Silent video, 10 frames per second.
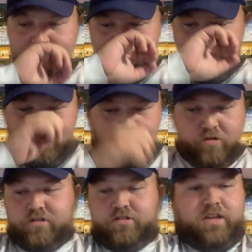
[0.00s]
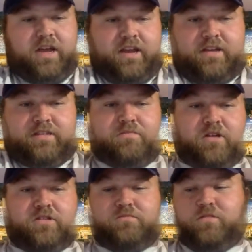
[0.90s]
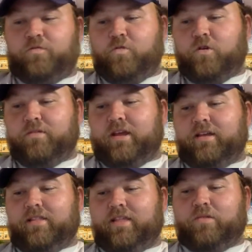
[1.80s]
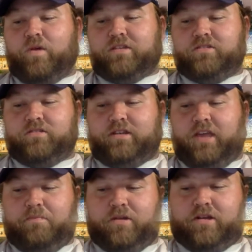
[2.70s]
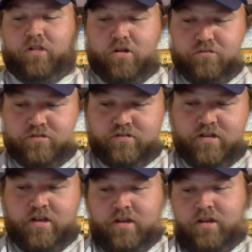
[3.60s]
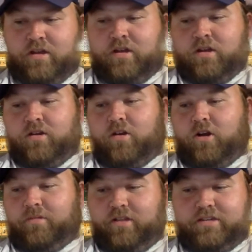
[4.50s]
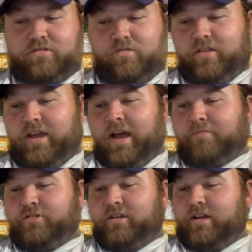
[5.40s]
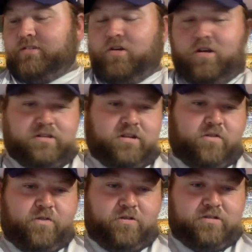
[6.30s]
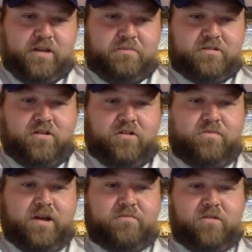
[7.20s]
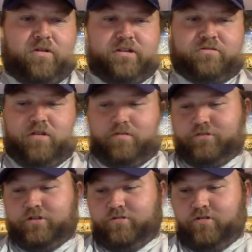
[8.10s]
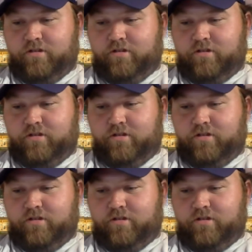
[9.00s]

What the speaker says: Georgia State, as I mentioned before, but I like Western to keep it close. Army likes to run the option. I talked in our first episode about Maurice Crum Jr.